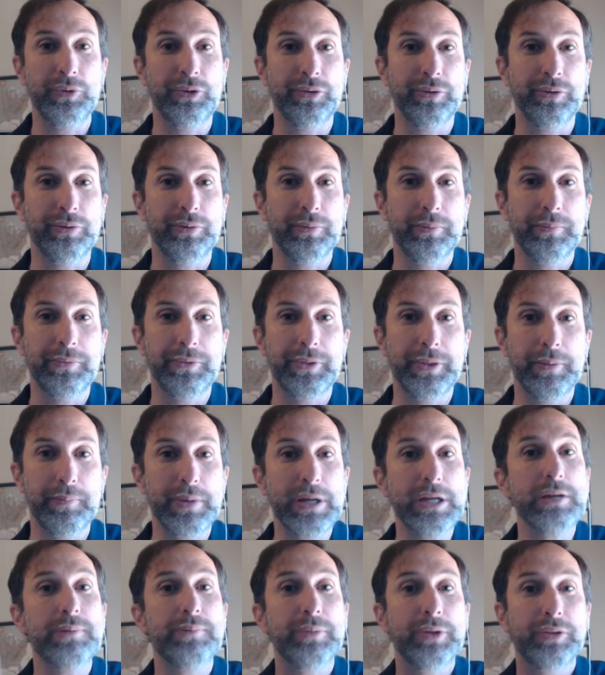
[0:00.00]
your the
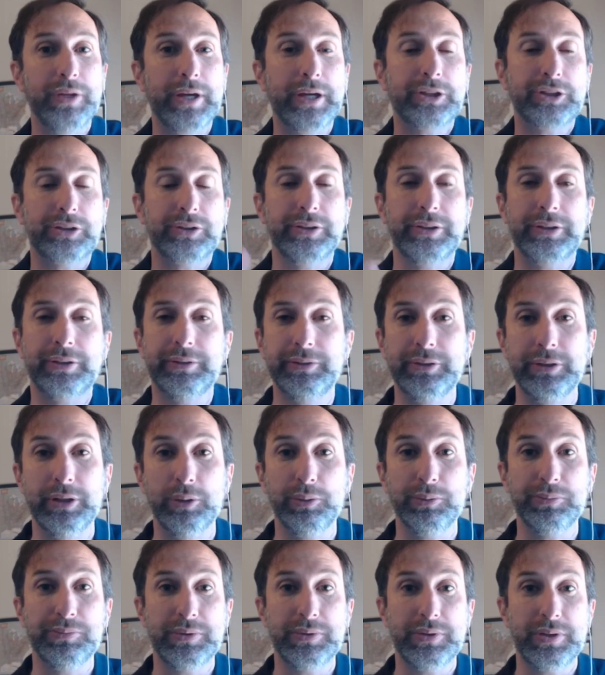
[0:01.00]
beam is actually you
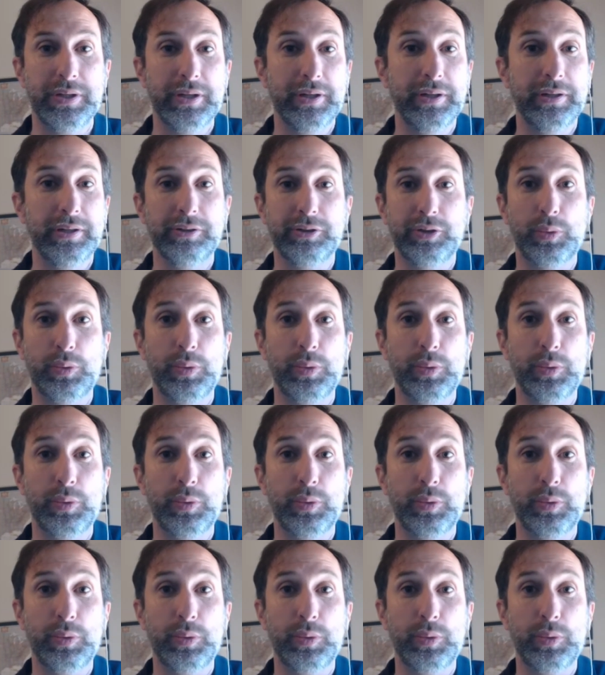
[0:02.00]
know 10